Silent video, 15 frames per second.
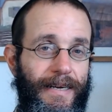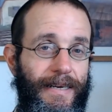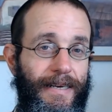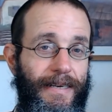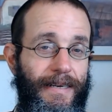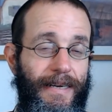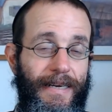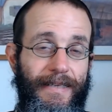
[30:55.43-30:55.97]

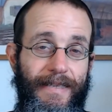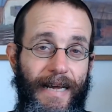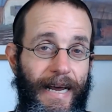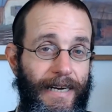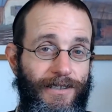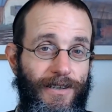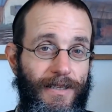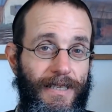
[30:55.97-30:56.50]
It
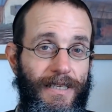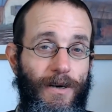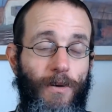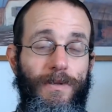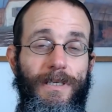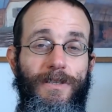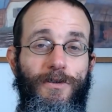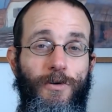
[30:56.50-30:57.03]
actually,
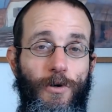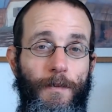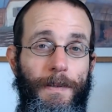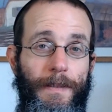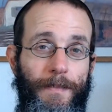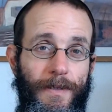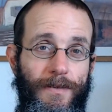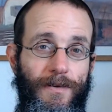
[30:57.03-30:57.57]
only 2
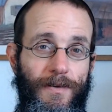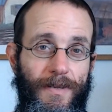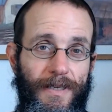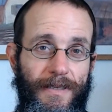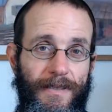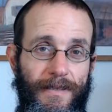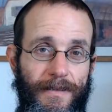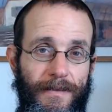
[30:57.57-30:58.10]
people do
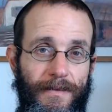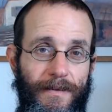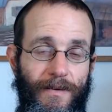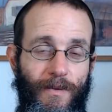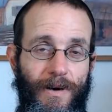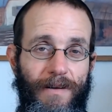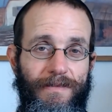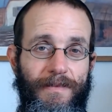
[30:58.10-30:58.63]
this.
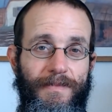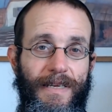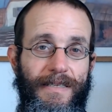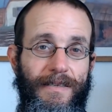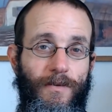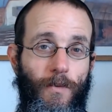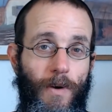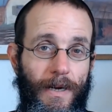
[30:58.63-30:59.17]
One of them does
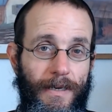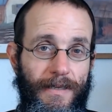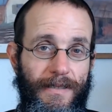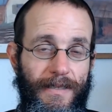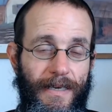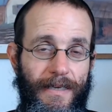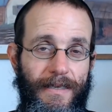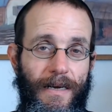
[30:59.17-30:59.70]
it
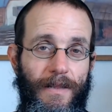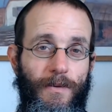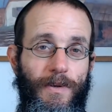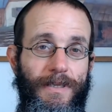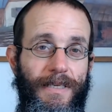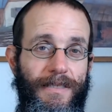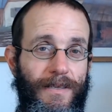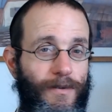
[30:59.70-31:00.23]
once and the other
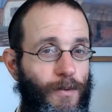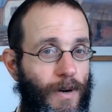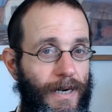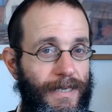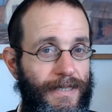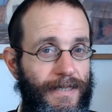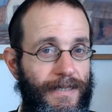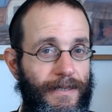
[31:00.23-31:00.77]
one does it
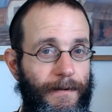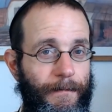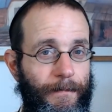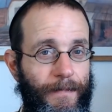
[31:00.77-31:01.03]
twice.